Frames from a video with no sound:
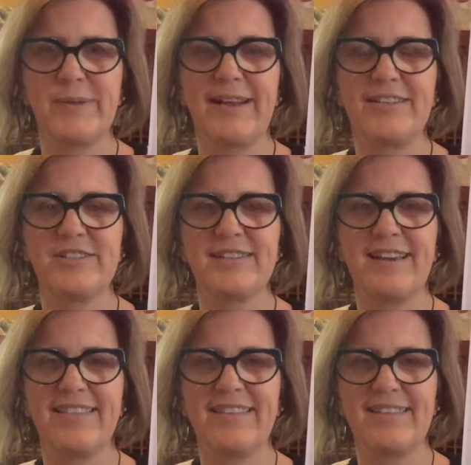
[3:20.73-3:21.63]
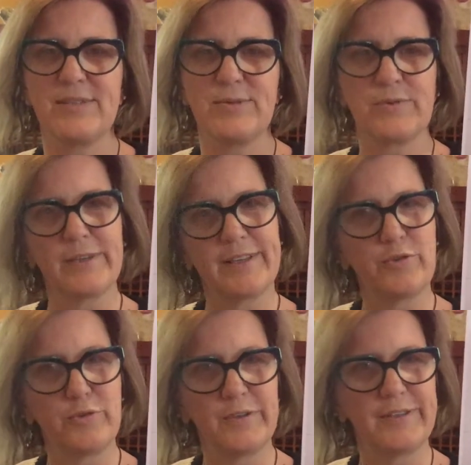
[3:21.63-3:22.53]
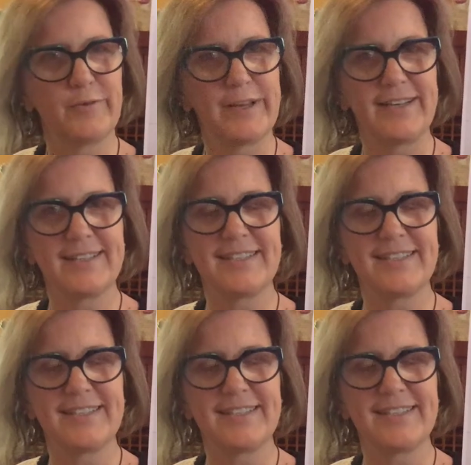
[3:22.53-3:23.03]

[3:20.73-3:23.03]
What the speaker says: but I just thought that this was really cool and wanted